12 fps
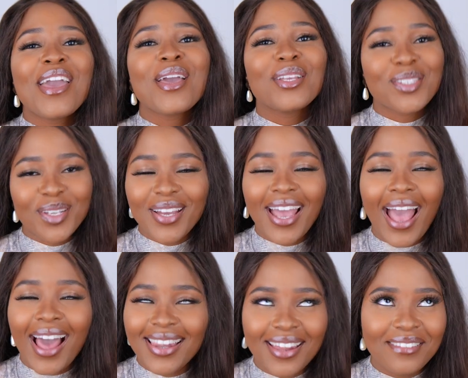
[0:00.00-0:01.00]
It's okay,
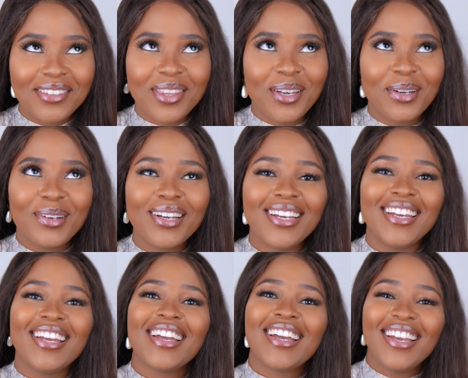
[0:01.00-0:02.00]
I love it
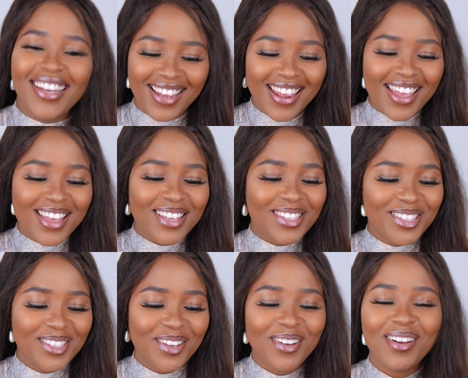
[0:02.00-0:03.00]
though.
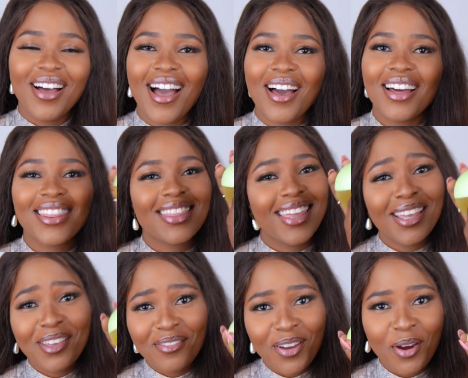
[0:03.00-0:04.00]
So uh,
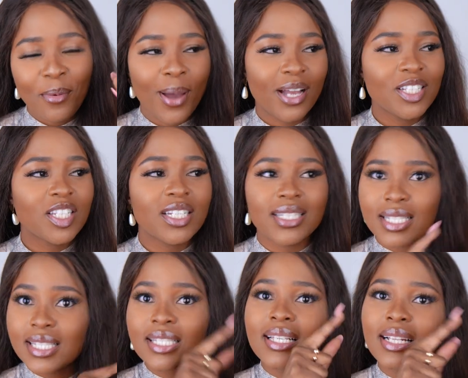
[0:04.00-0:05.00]
thank you very much, because
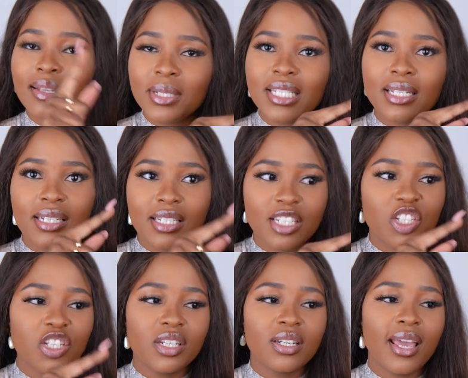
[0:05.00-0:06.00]
this is a limited
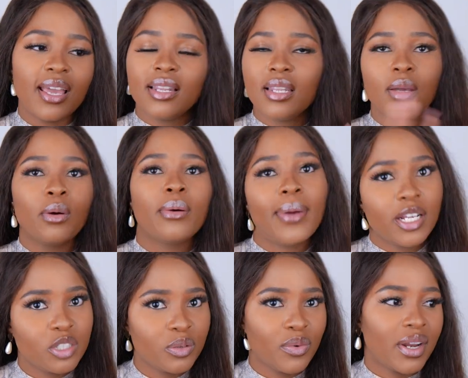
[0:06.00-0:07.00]
edition and they were
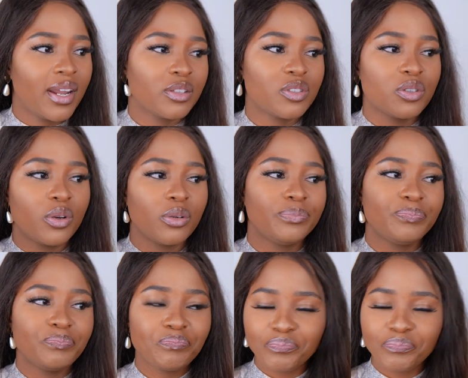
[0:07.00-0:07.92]
about to run out, so